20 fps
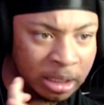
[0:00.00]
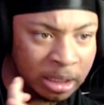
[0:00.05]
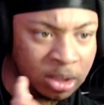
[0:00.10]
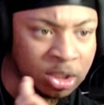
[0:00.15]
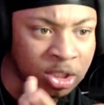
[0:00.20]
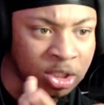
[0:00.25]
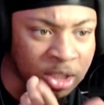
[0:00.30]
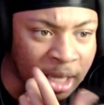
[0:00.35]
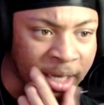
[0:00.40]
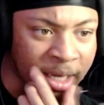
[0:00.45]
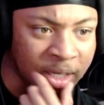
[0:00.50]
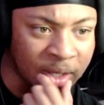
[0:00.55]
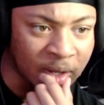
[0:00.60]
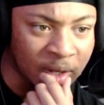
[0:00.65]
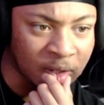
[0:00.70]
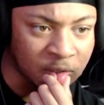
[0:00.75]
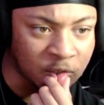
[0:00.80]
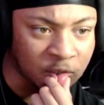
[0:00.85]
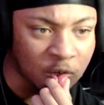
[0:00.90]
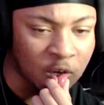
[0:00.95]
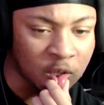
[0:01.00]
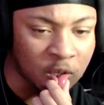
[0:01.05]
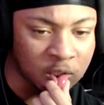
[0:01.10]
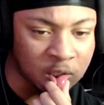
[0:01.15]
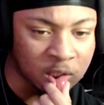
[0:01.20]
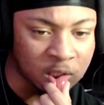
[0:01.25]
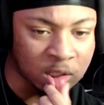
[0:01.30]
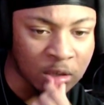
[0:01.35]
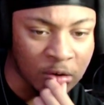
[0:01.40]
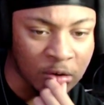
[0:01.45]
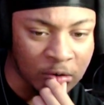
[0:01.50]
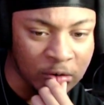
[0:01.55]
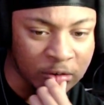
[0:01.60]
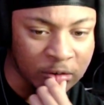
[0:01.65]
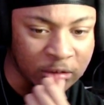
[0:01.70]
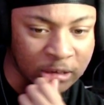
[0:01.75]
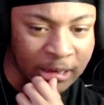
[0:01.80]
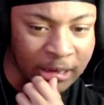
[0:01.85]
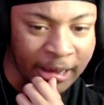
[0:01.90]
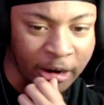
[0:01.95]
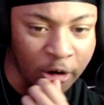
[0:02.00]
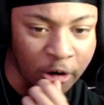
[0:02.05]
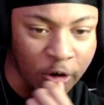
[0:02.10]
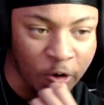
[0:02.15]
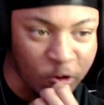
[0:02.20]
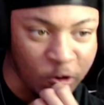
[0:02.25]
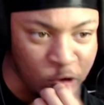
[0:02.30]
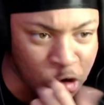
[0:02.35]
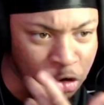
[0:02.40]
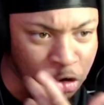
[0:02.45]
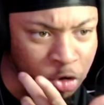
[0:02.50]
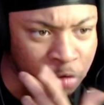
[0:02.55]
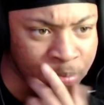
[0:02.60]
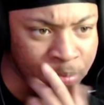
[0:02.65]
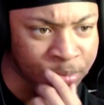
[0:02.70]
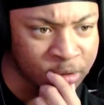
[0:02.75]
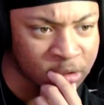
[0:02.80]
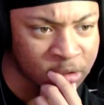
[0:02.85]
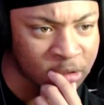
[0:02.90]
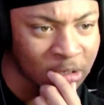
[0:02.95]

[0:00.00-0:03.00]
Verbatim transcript: psychedelic drugs and other like herbs.